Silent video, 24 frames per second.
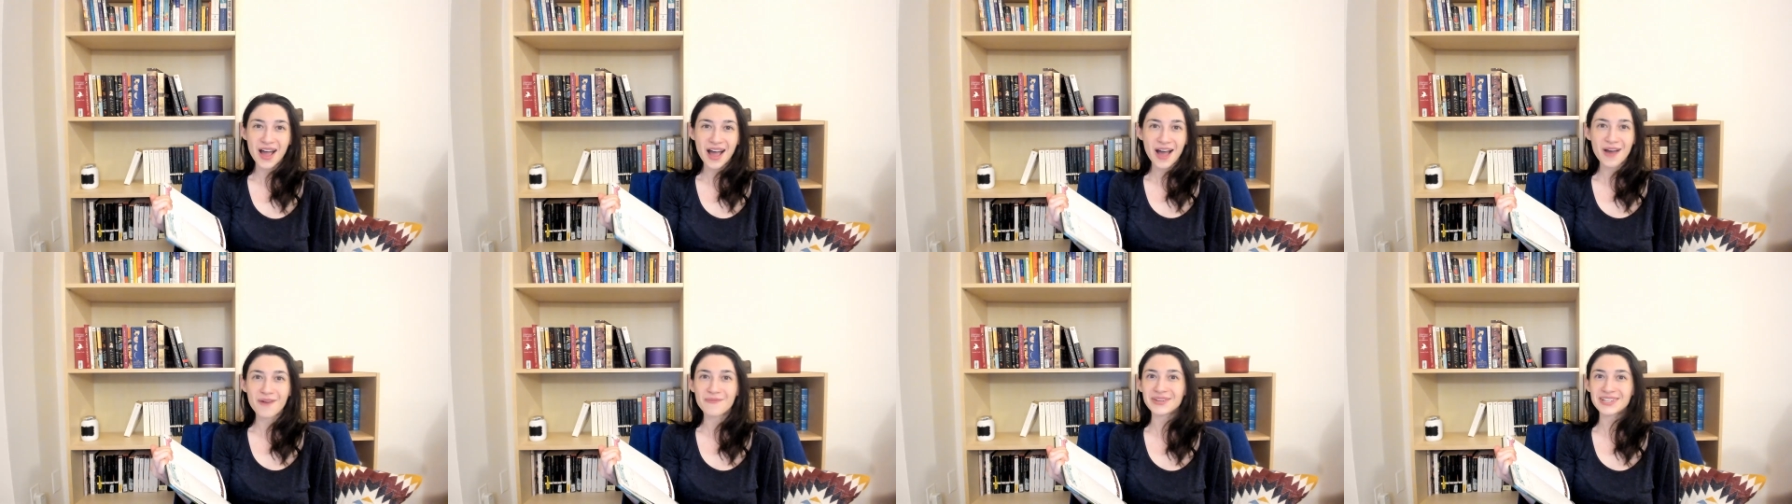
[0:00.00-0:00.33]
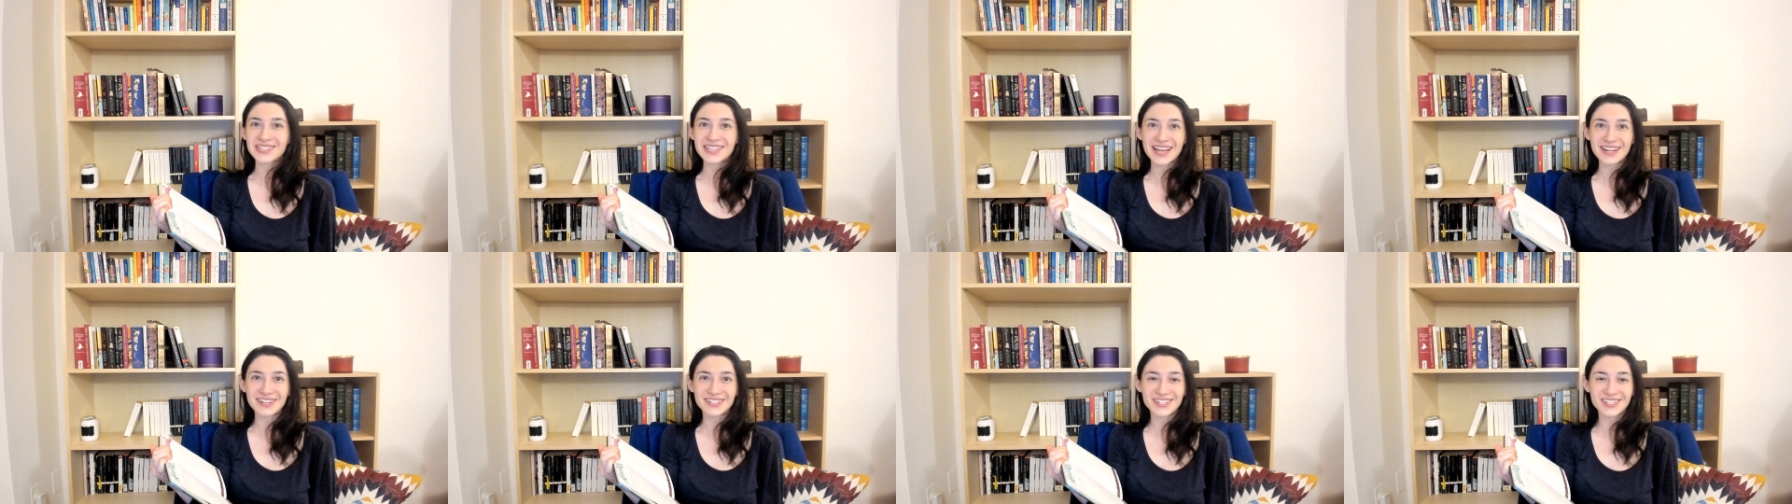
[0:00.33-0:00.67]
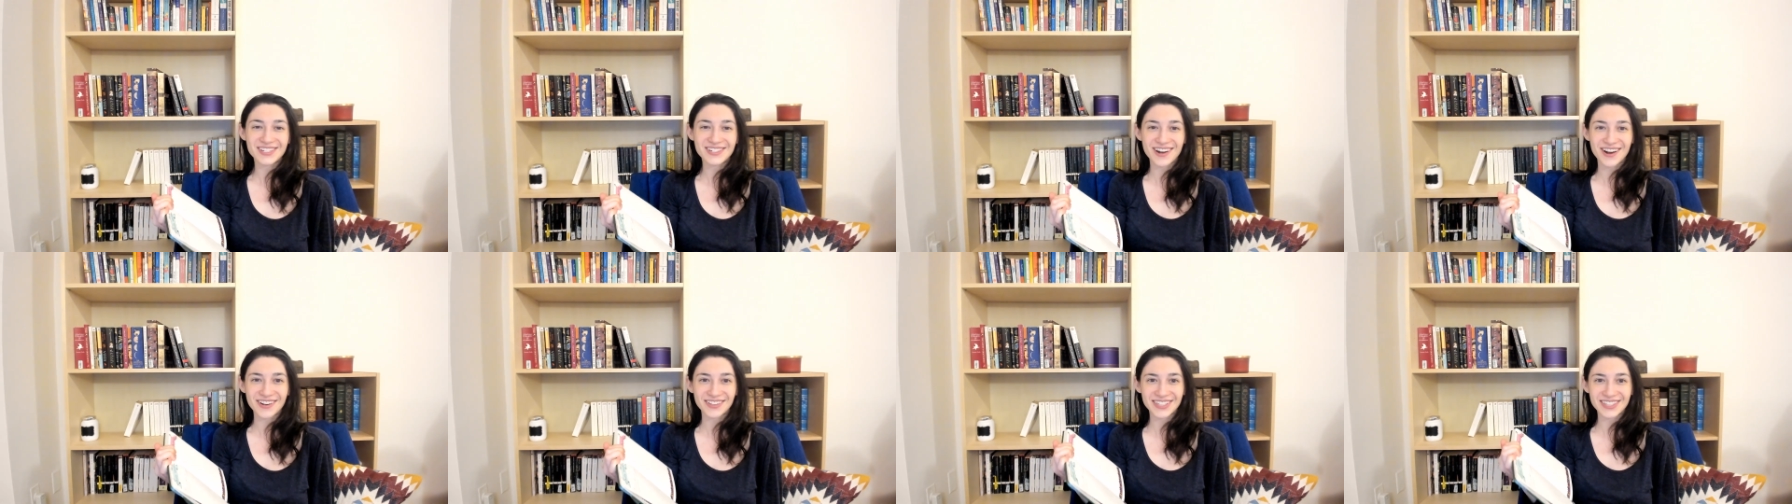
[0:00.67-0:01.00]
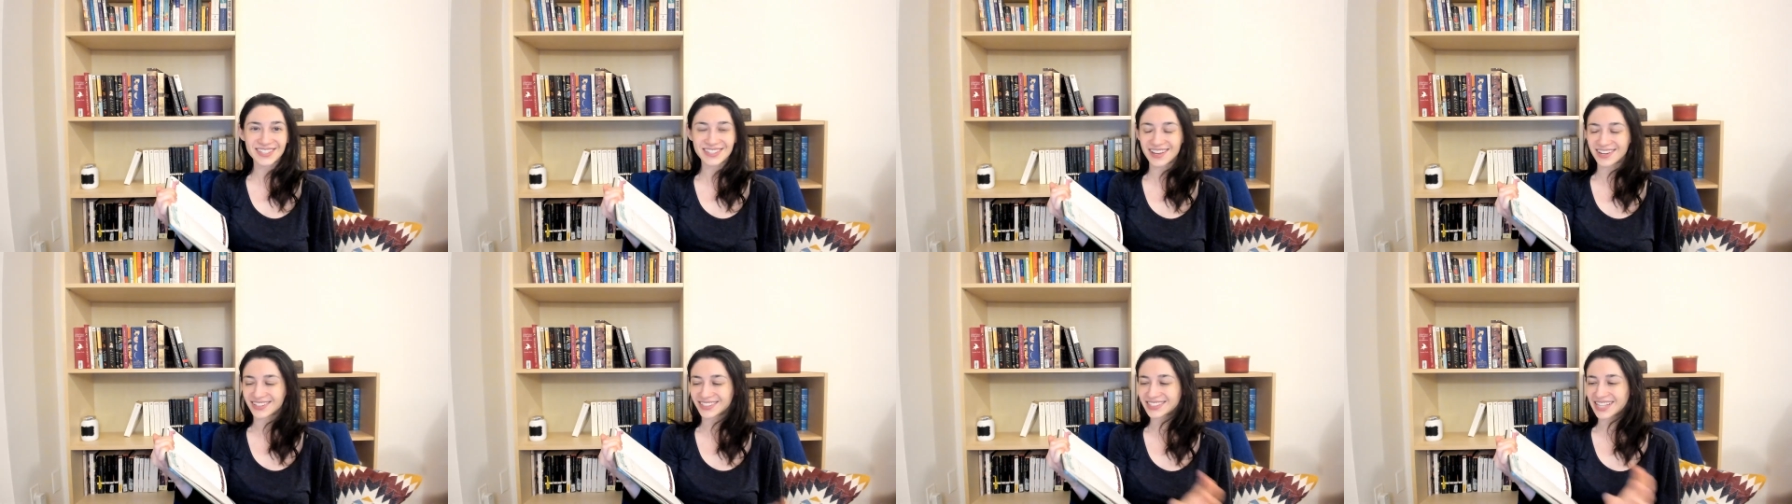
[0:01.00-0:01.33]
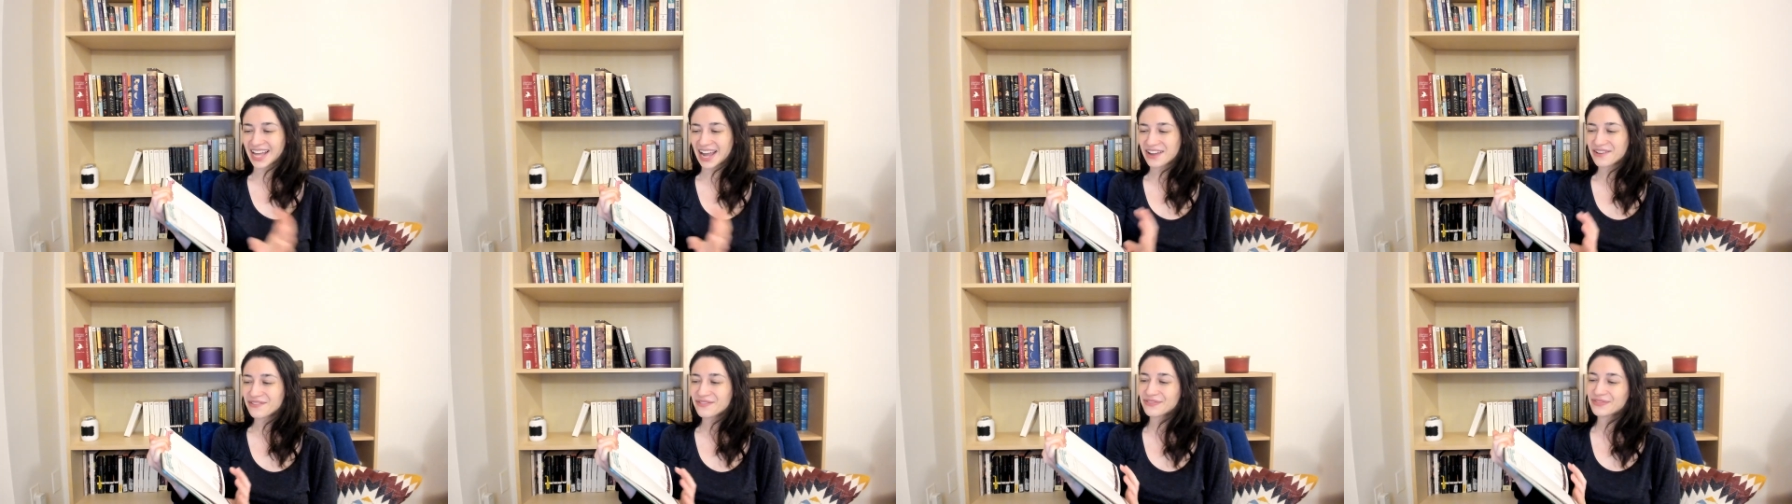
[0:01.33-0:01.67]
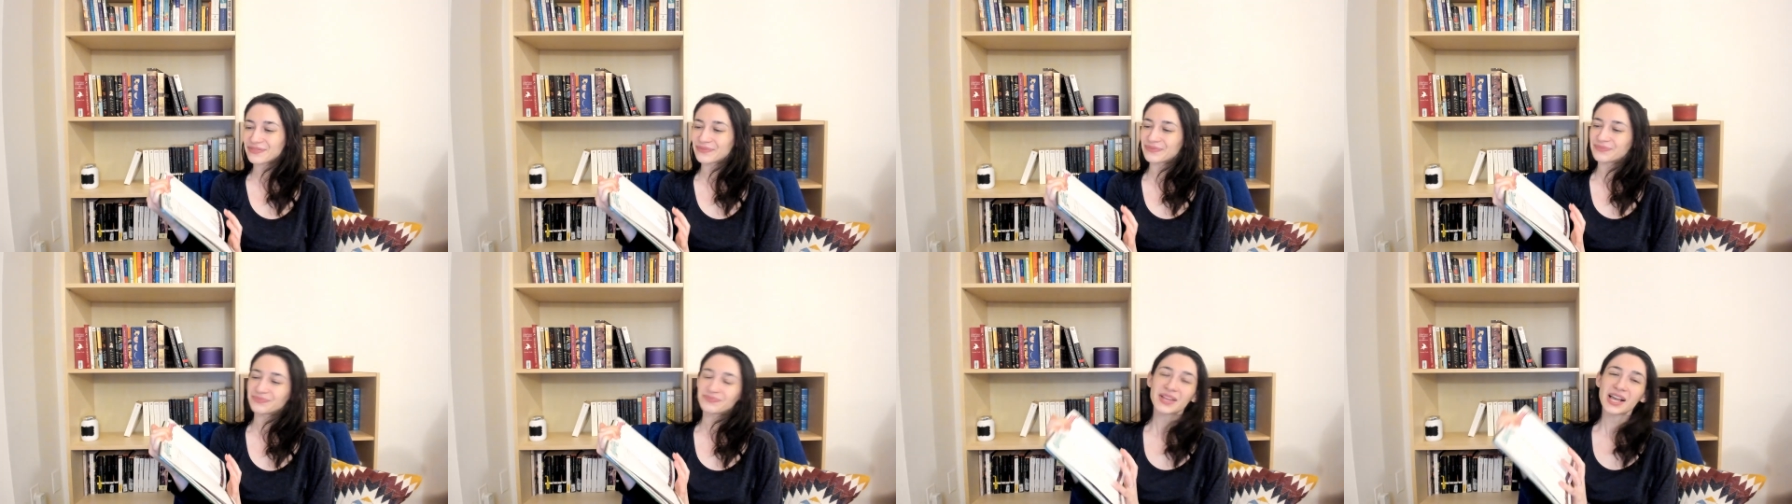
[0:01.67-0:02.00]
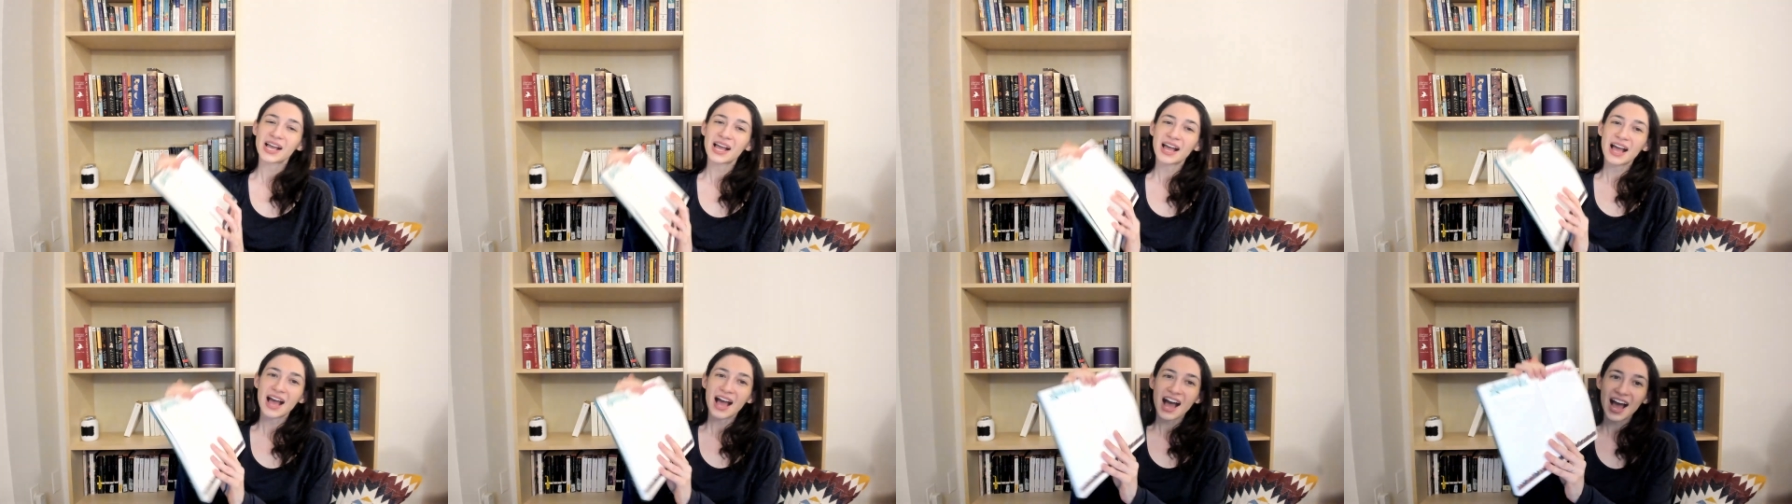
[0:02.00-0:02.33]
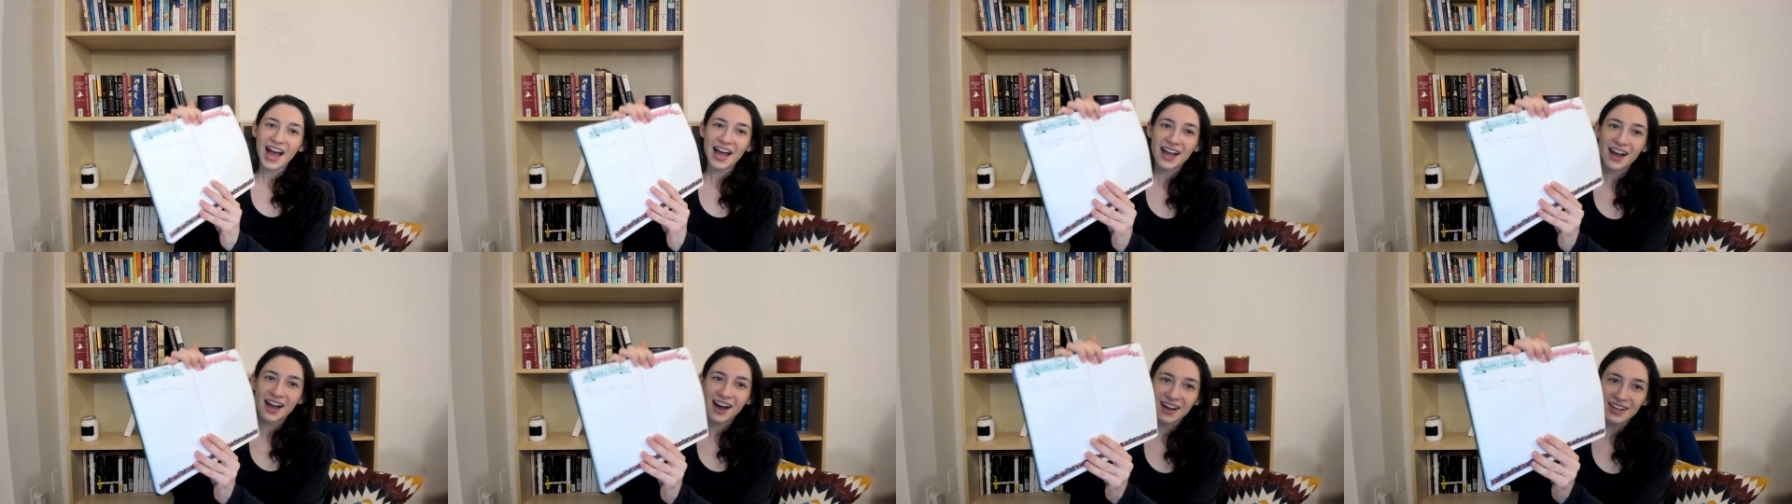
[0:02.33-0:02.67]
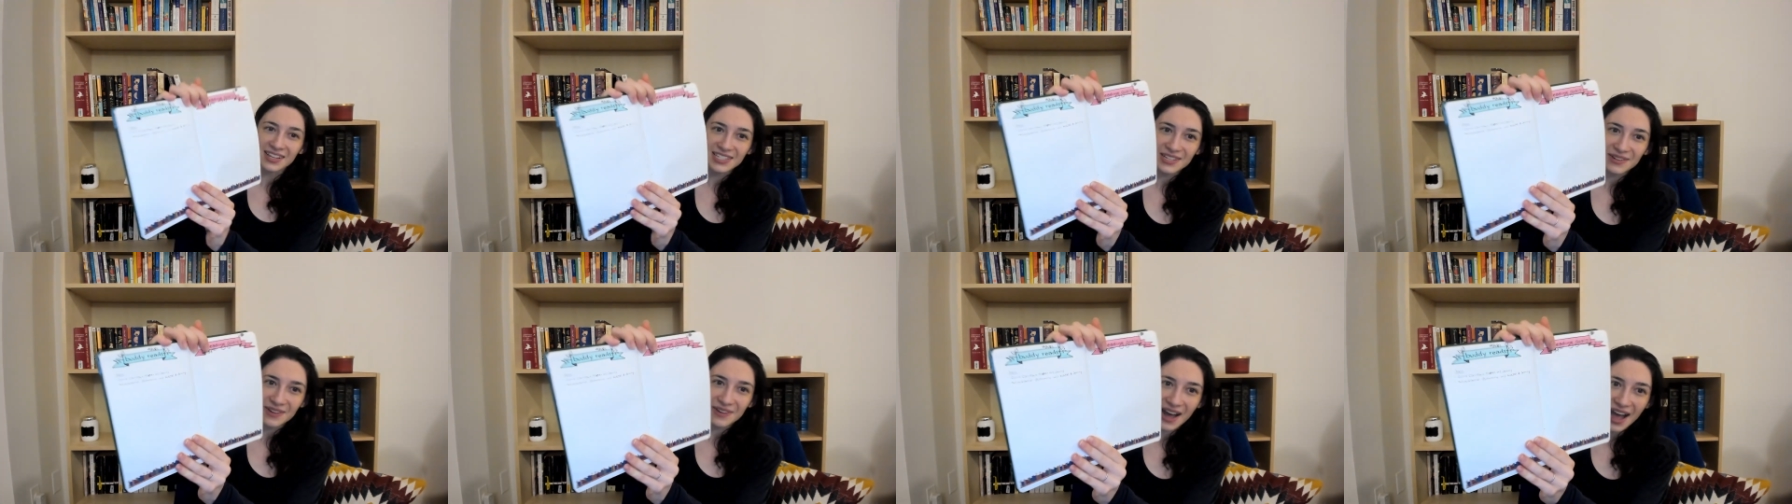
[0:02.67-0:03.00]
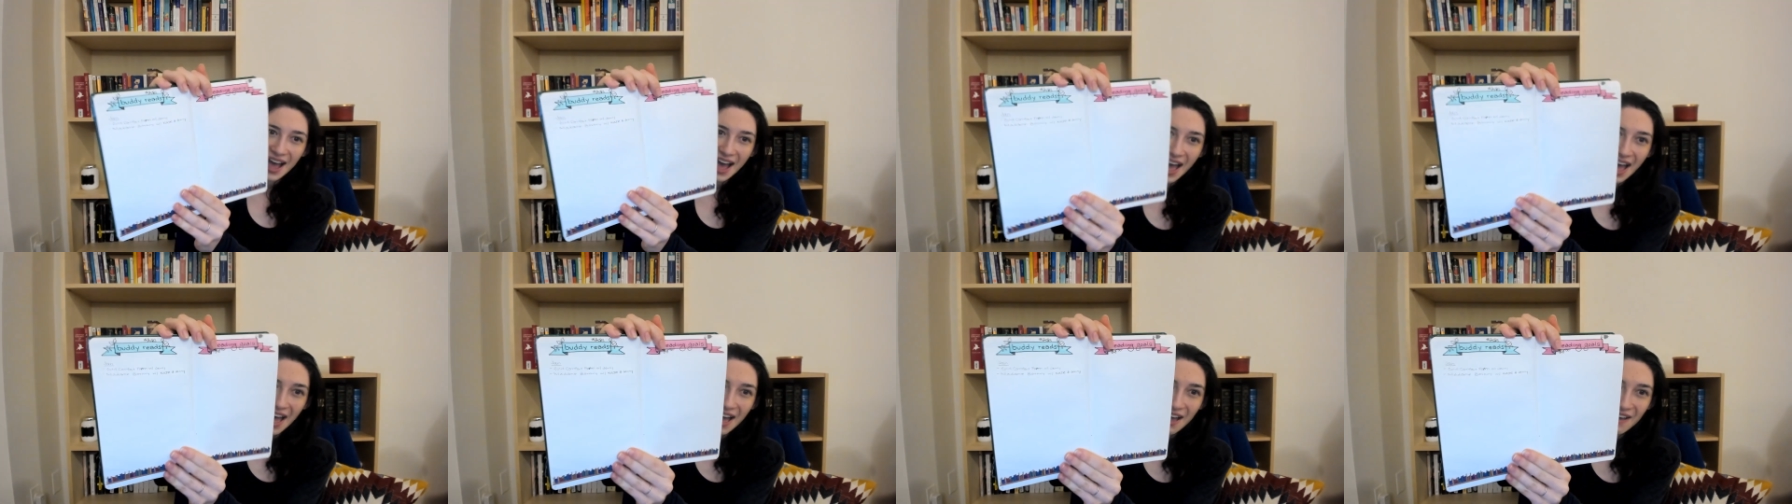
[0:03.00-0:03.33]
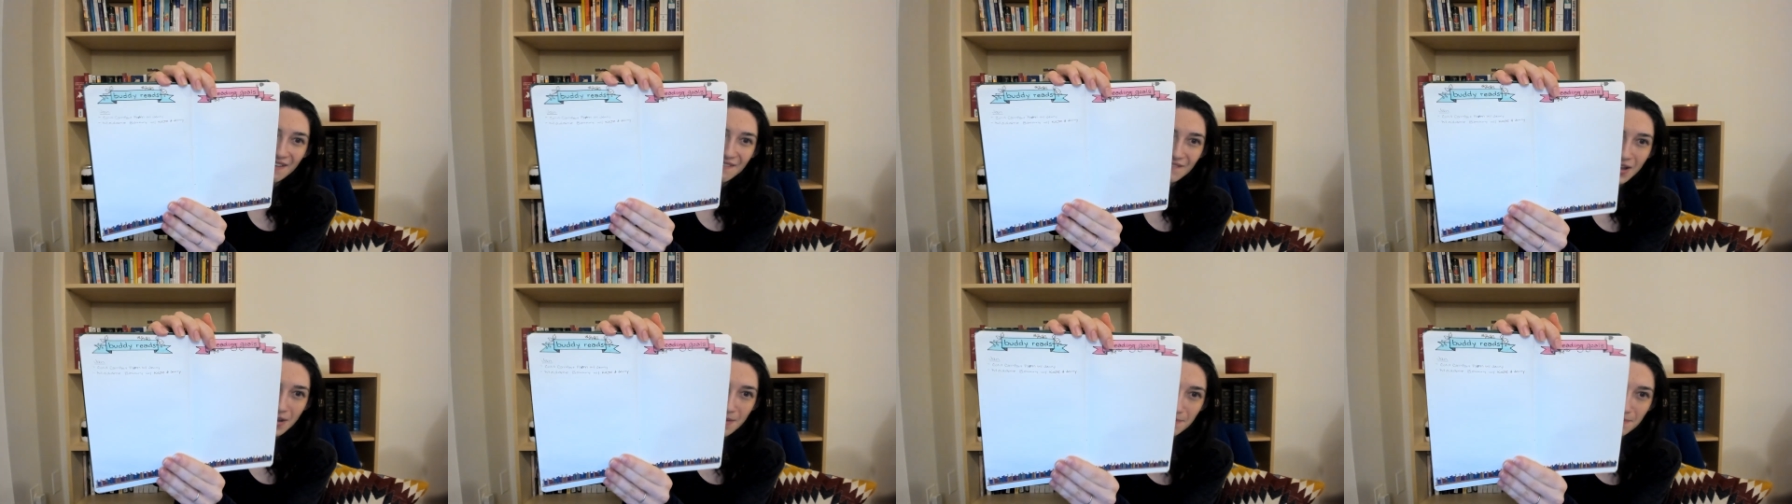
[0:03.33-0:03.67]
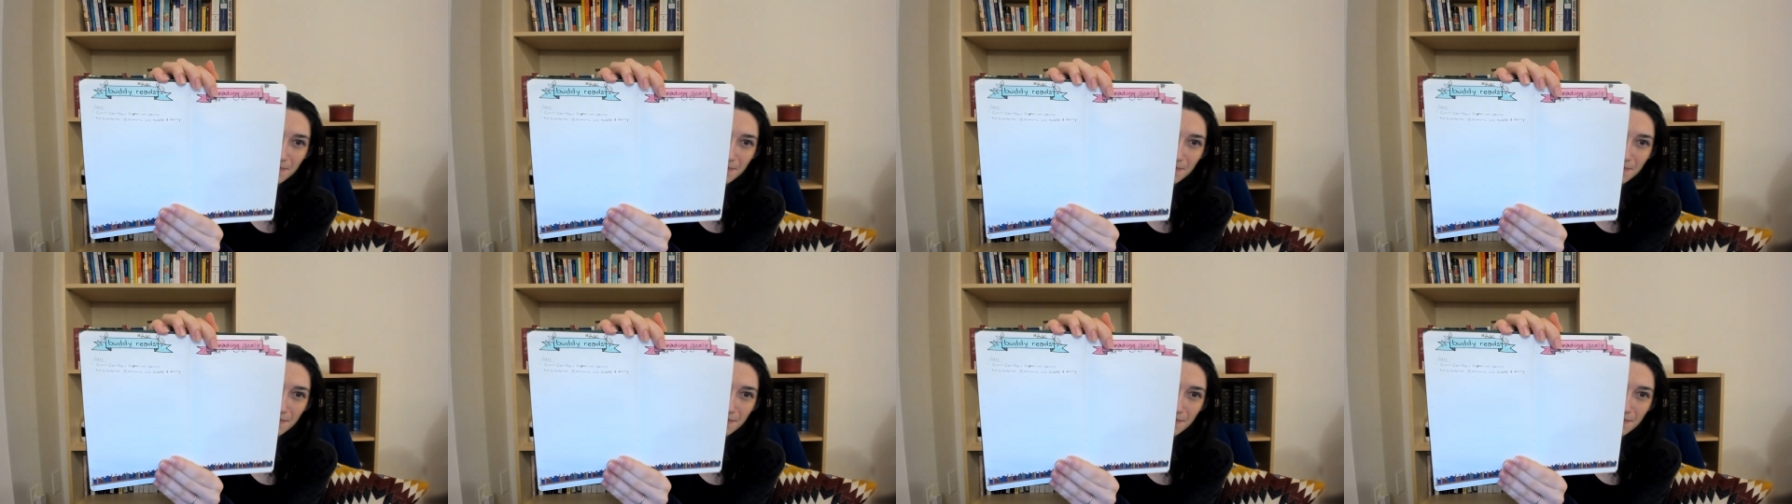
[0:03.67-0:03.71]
I'm excited to start The Subtle Knife. I also have